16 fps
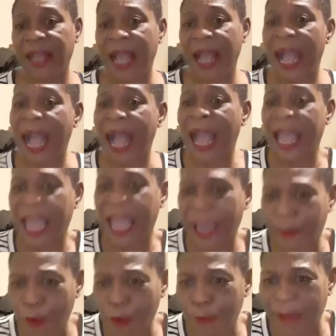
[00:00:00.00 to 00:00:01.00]
I
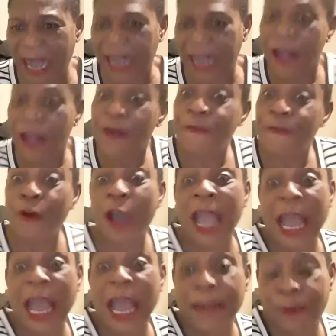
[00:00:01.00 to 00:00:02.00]
able back for
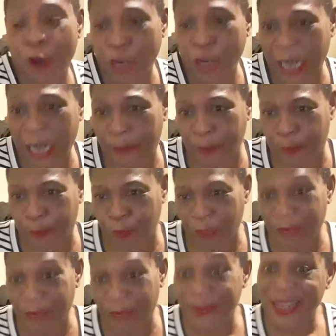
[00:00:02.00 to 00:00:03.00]
help other people
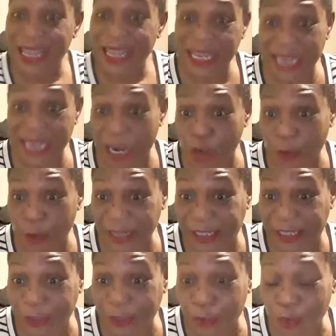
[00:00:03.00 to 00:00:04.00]
them. In I know what
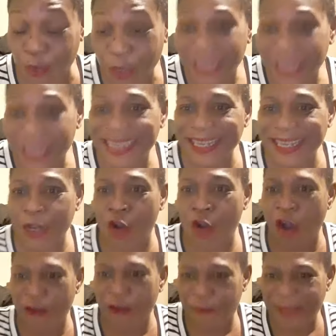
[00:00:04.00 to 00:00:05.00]
to do. The
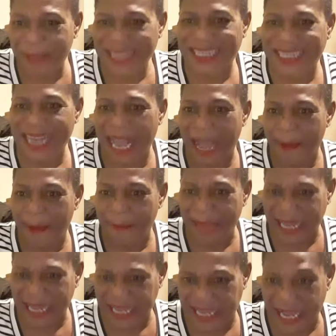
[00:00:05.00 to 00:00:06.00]
government in
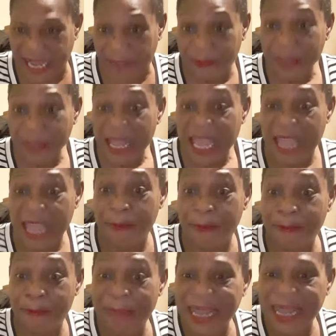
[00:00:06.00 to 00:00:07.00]
America, it
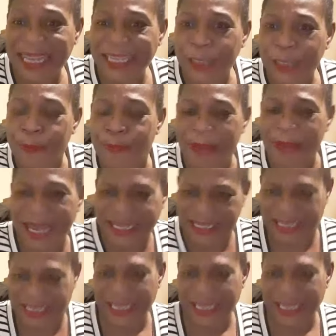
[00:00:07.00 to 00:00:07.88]
make the place.